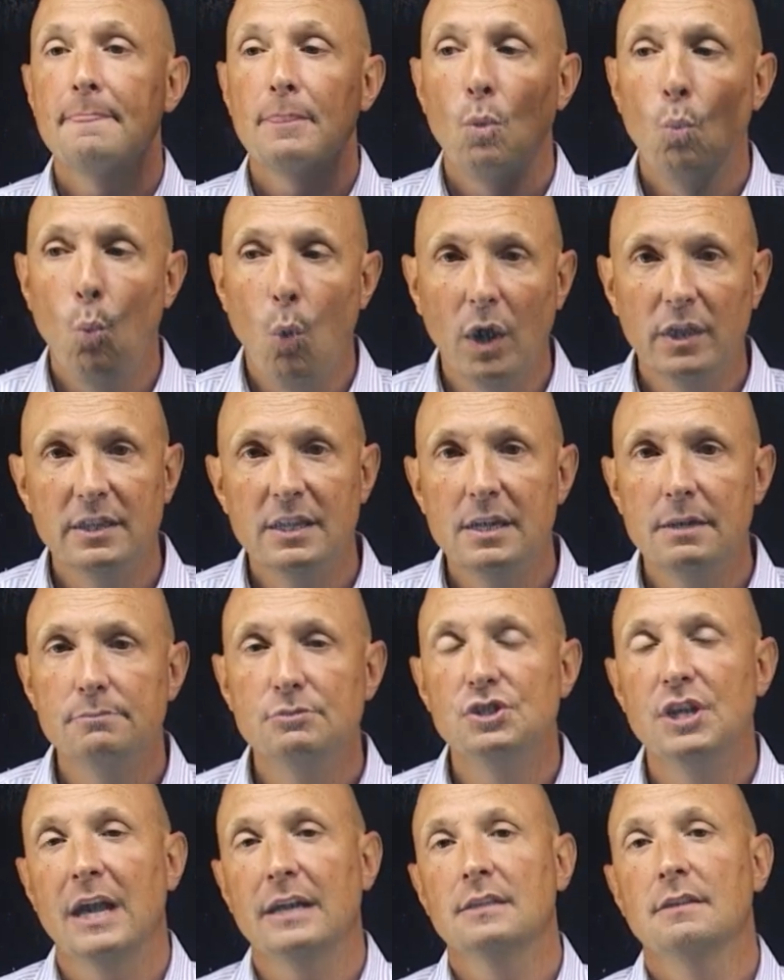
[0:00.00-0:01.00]
what the
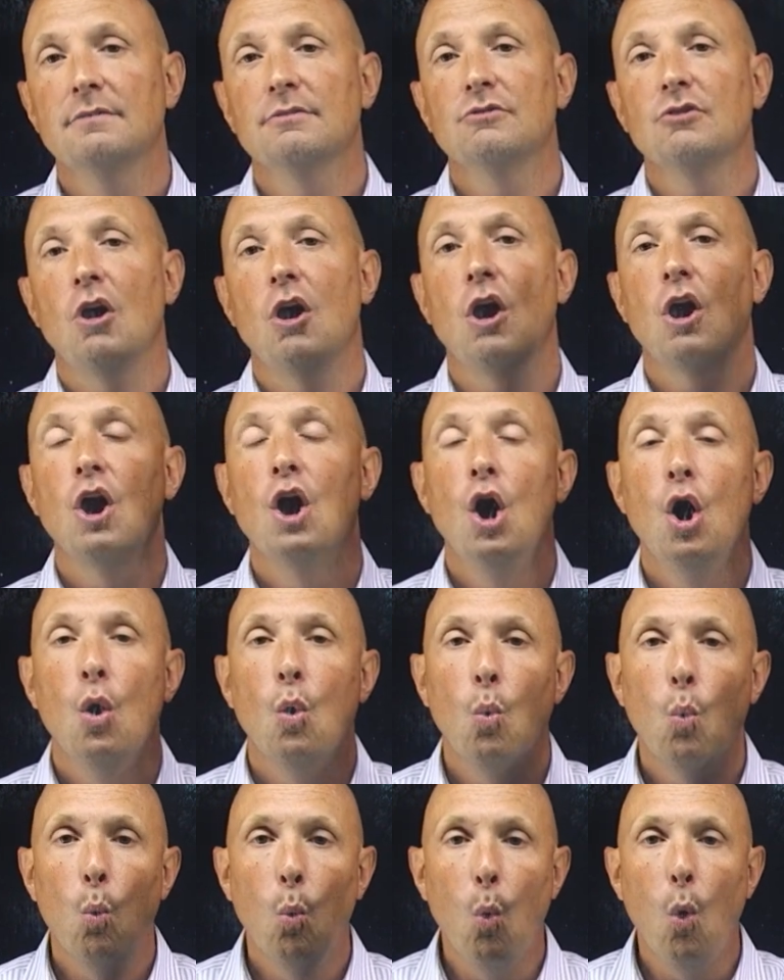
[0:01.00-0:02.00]
objectives are,
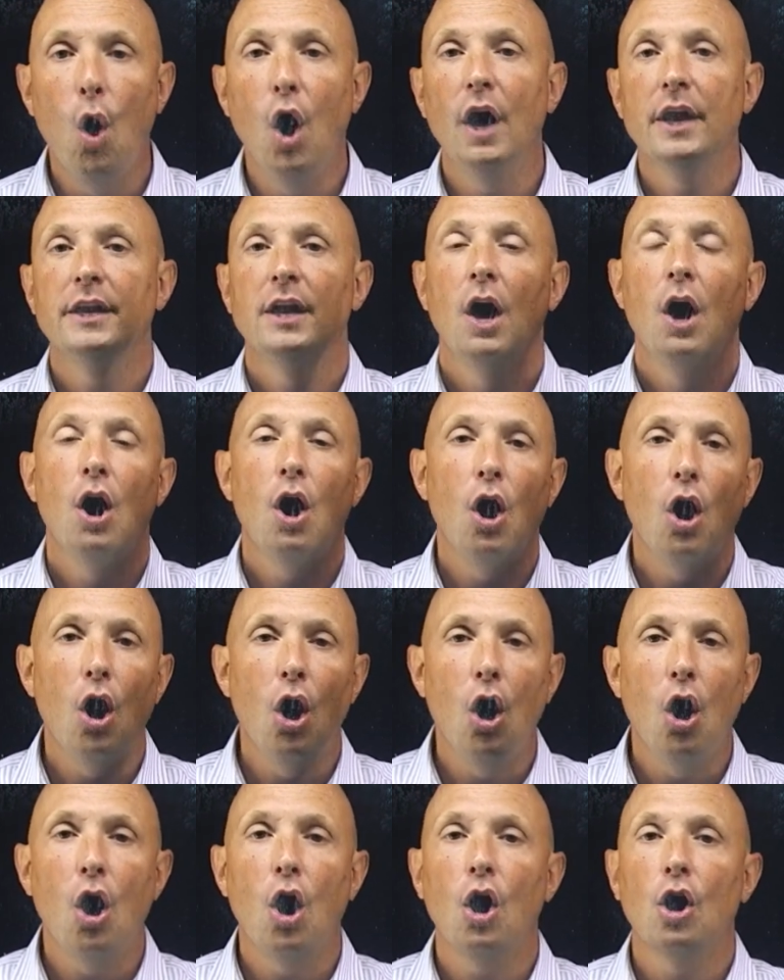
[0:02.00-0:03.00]
what
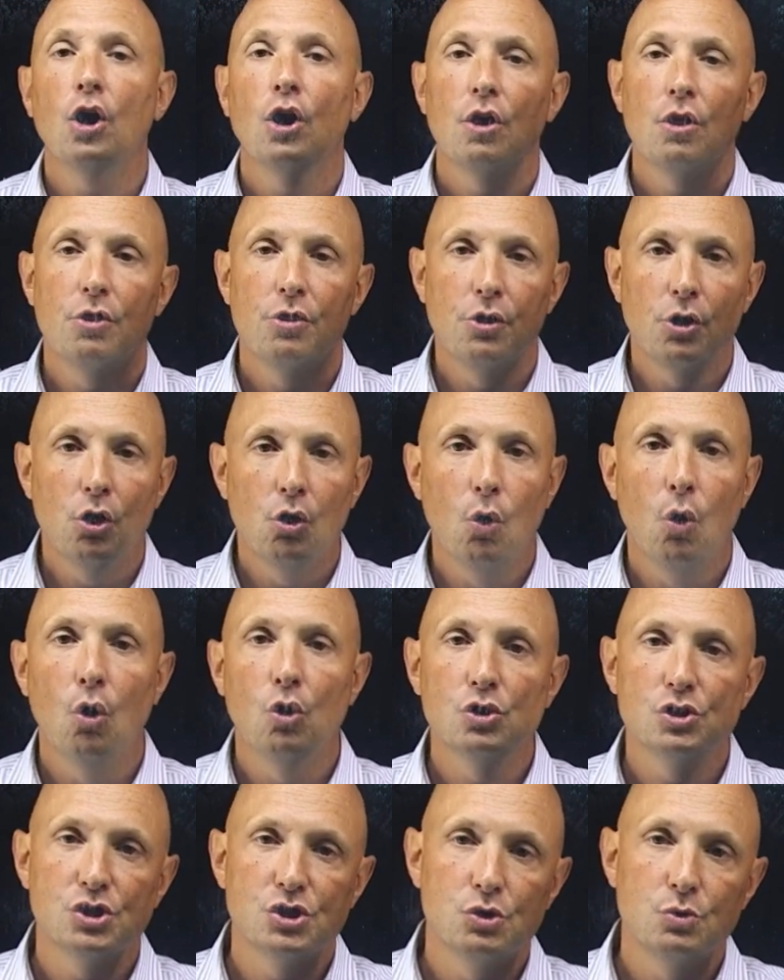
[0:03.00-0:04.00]
are the
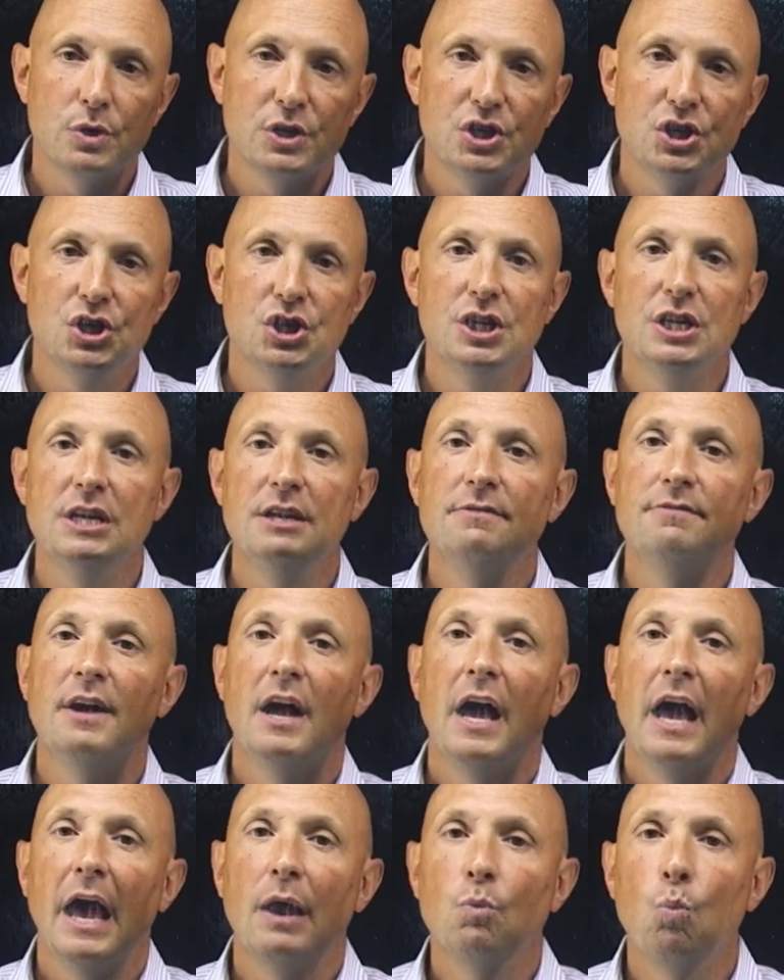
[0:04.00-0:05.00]
goals to achieve,
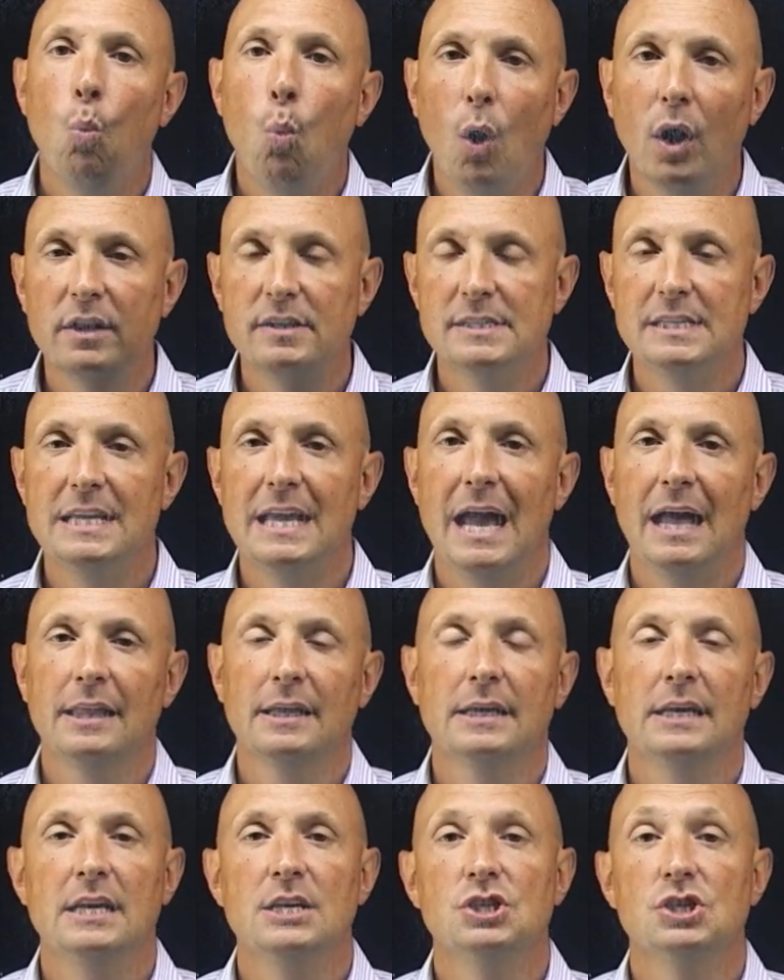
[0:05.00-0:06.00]
and what is the
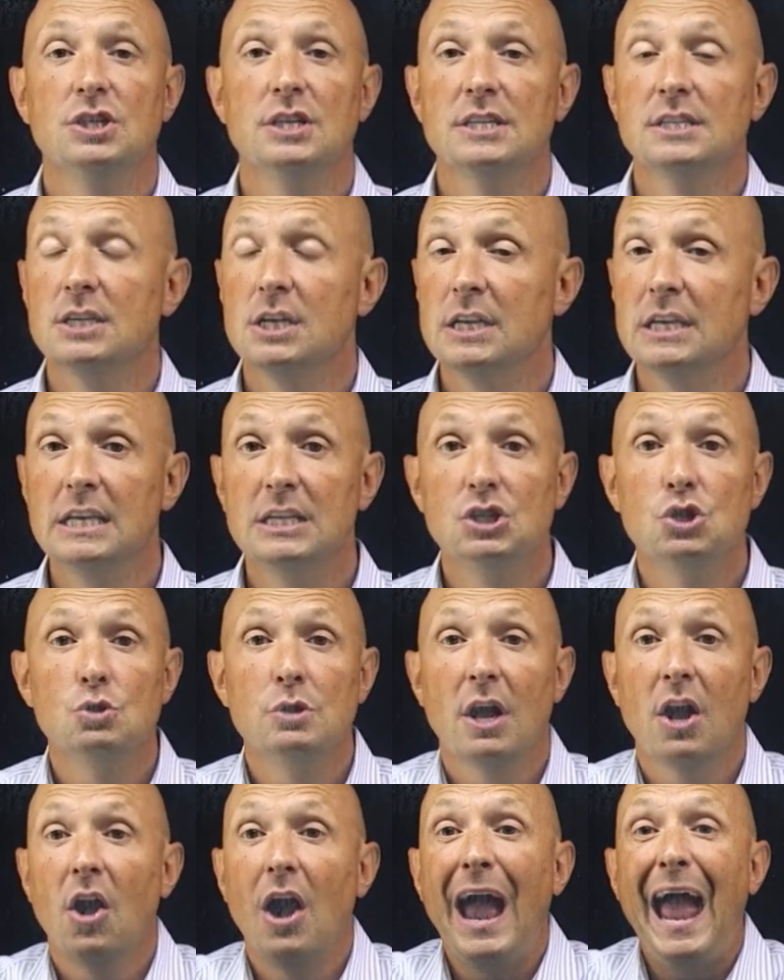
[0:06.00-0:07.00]
allocation that's going to get you
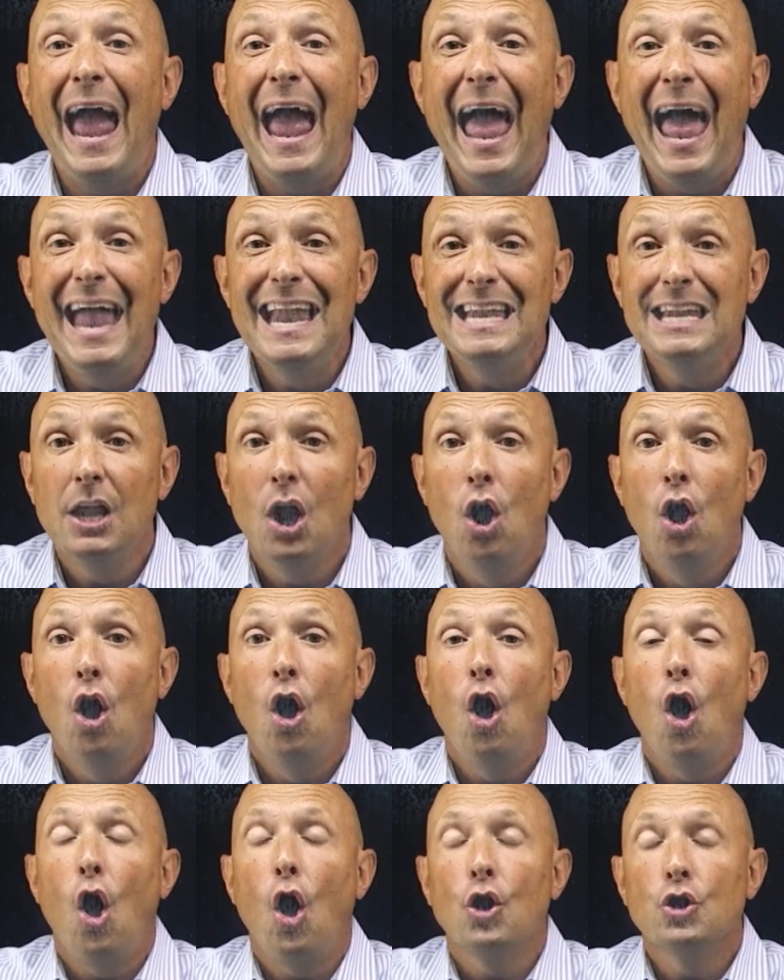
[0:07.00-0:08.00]
there, and
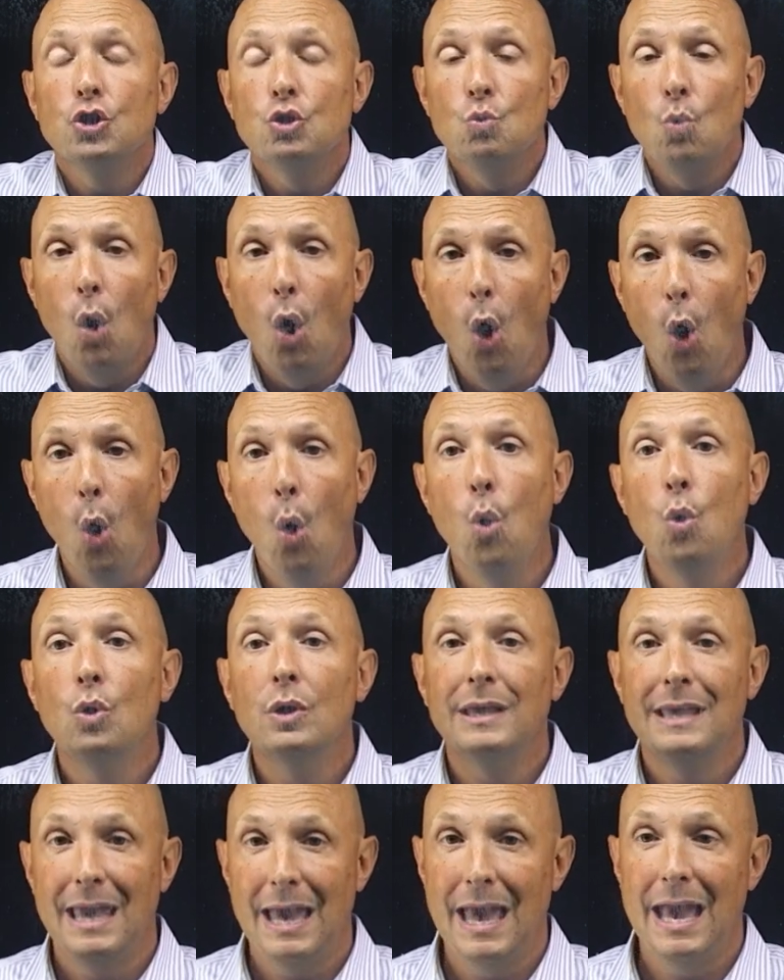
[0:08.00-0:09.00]
are you
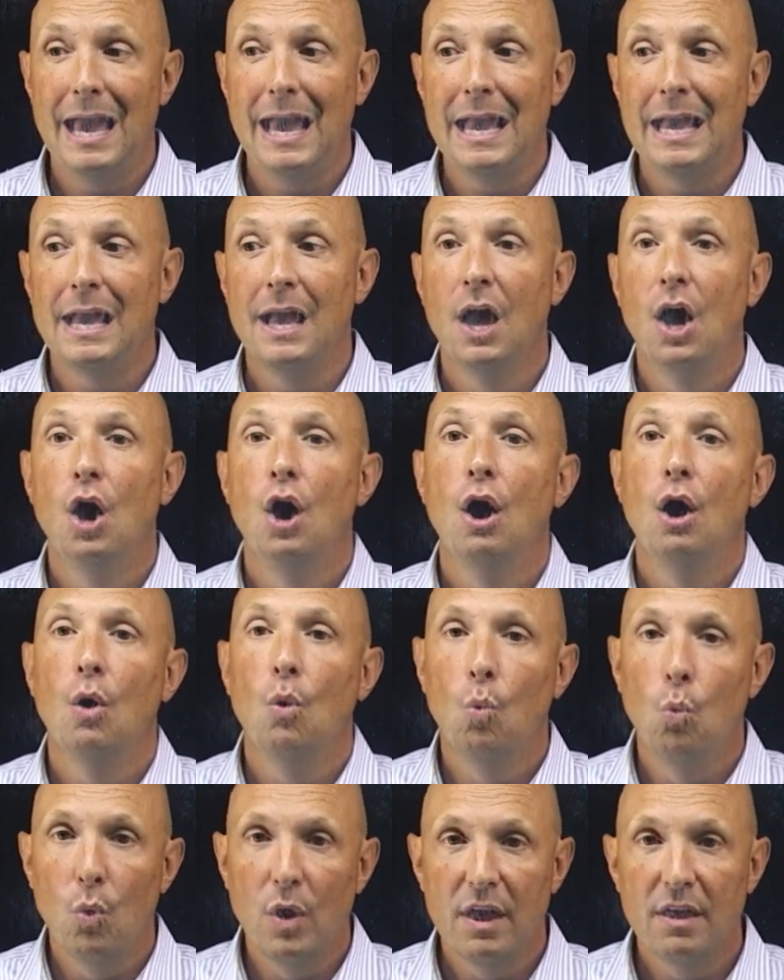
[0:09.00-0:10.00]
okay
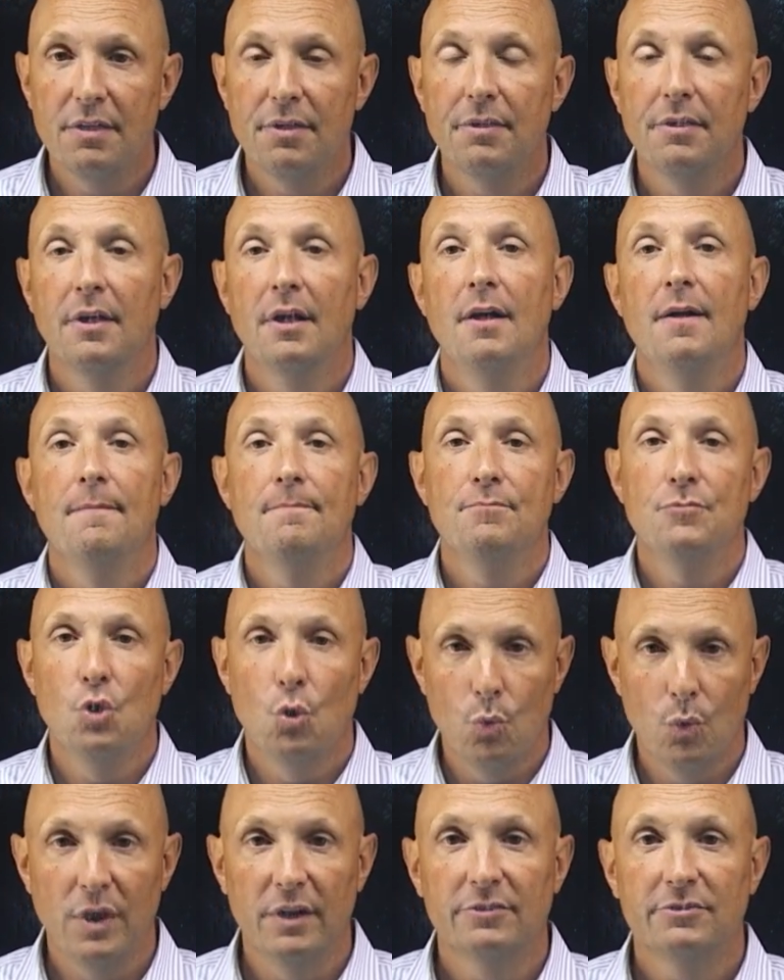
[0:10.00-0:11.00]
with the
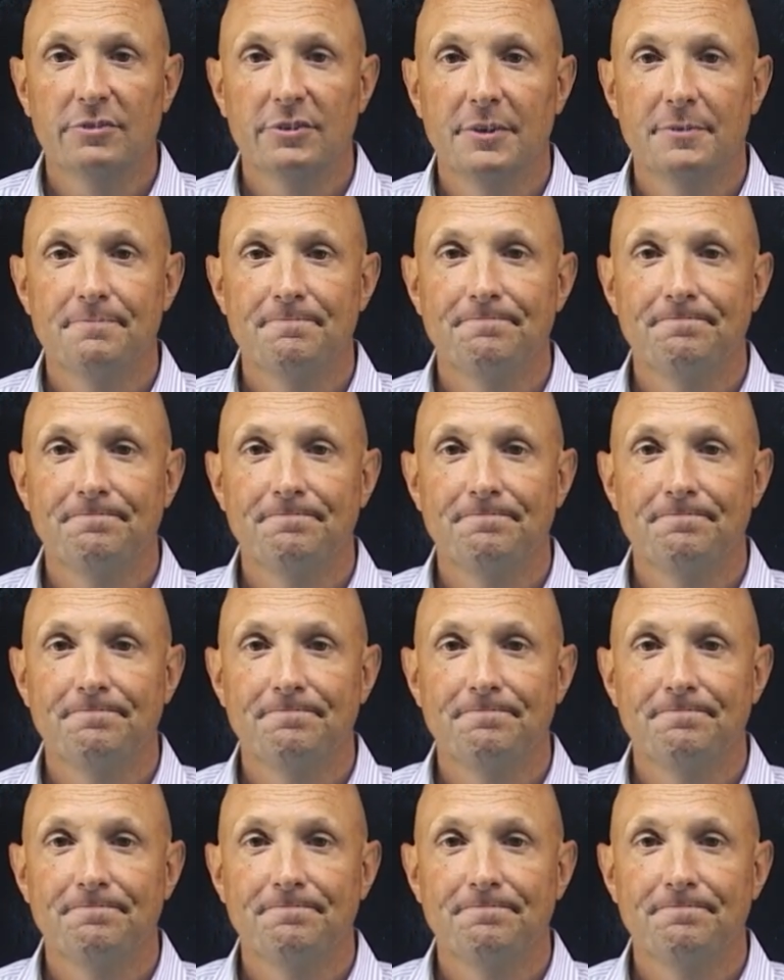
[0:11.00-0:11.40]
risk?